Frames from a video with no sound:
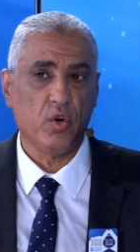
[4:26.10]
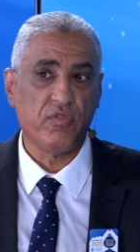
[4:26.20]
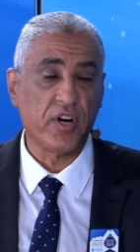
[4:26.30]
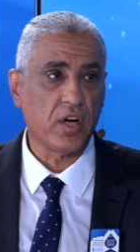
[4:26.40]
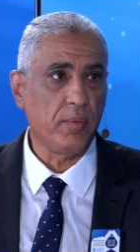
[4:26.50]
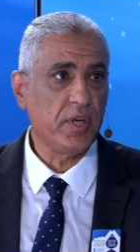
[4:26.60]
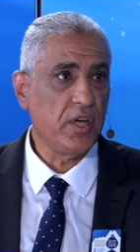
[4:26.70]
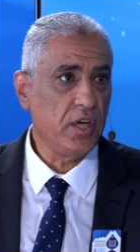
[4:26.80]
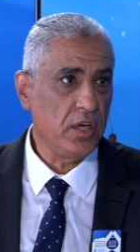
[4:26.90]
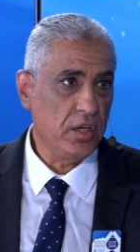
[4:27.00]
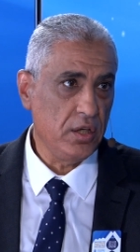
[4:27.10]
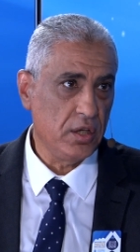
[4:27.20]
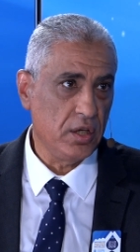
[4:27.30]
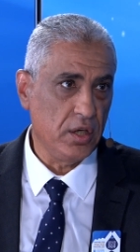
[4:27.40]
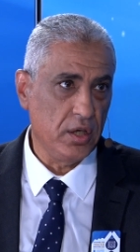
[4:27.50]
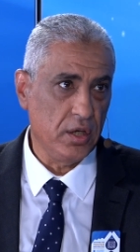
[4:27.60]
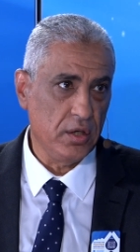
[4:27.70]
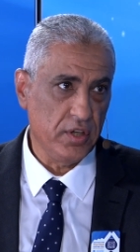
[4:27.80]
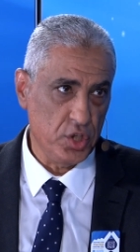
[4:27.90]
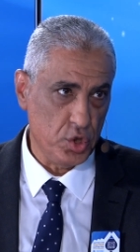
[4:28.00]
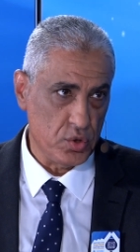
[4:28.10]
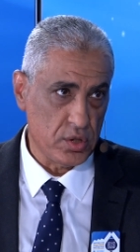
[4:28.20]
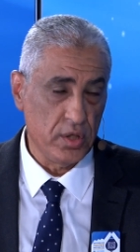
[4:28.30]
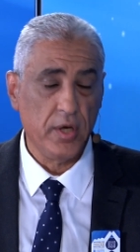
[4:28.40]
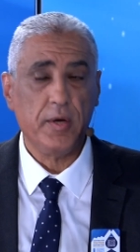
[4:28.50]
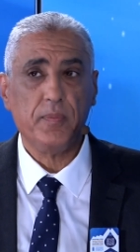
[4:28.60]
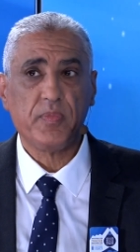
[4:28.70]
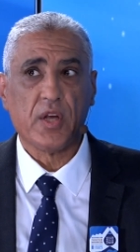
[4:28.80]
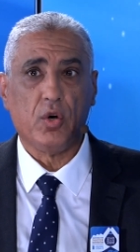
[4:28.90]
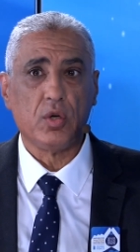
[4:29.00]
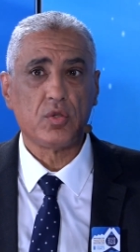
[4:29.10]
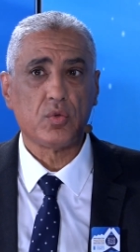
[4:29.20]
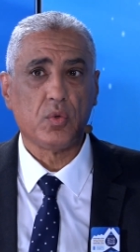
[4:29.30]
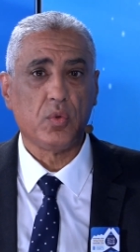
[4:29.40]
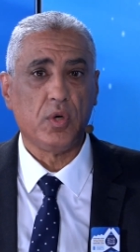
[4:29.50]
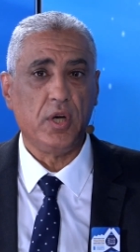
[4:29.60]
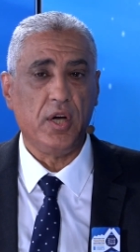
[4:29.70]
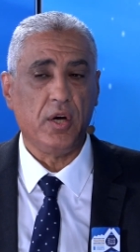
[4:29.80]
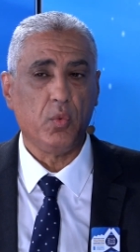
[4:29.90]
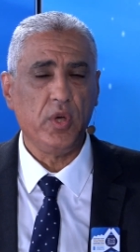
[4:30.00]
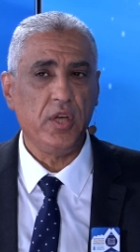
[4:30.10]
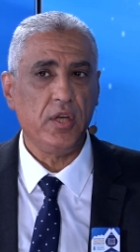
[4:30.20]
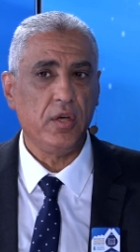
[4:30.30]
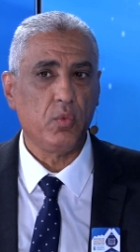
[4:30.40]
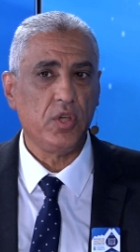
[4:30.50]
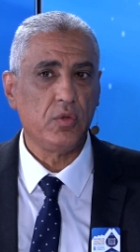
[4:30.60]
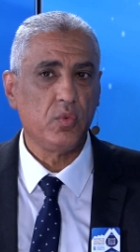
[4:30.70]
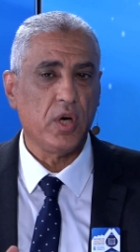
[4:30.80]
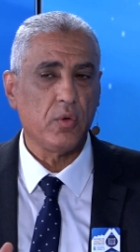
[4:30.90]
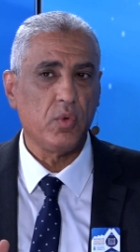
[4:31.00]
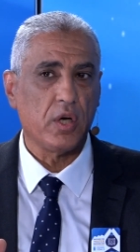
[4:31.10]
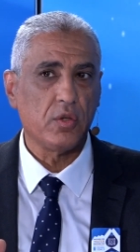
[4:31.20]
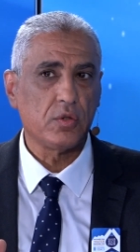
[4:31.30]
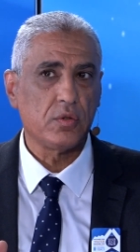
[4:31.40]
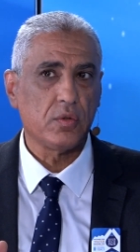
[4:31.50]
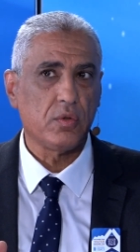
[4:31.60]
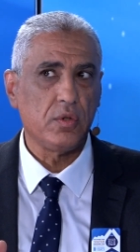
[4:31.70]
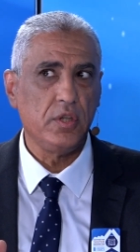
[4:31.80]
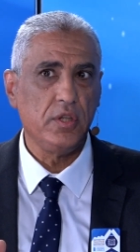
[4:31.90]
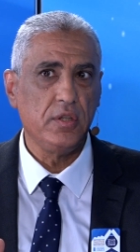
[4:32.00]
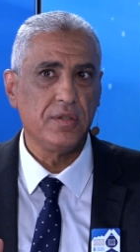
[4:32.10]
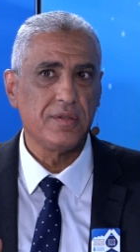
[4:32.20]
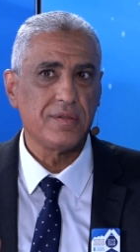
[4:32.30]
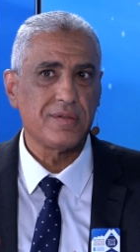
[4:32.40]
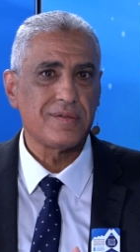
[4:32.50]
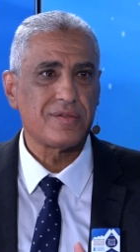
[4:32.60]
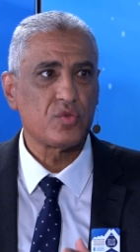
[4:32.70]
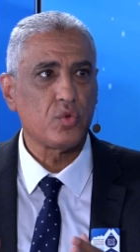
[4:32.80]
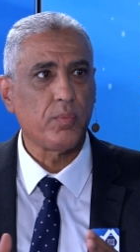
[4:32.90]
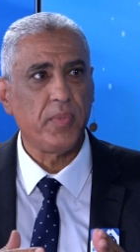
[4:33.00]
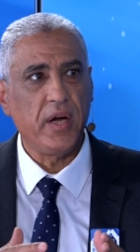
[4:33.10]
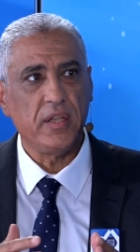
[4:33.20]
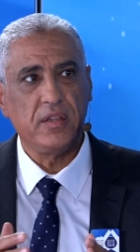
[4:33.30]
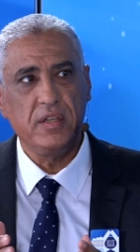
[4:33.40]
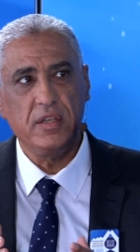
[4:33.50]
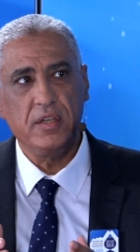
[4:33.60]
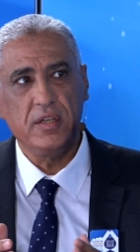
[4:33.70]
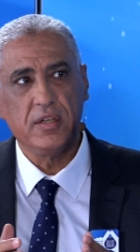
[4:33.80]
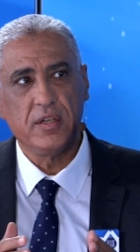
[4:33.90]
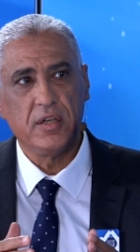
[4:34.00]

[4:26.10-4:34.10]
overcoming any issues. Also, we are not only stop at the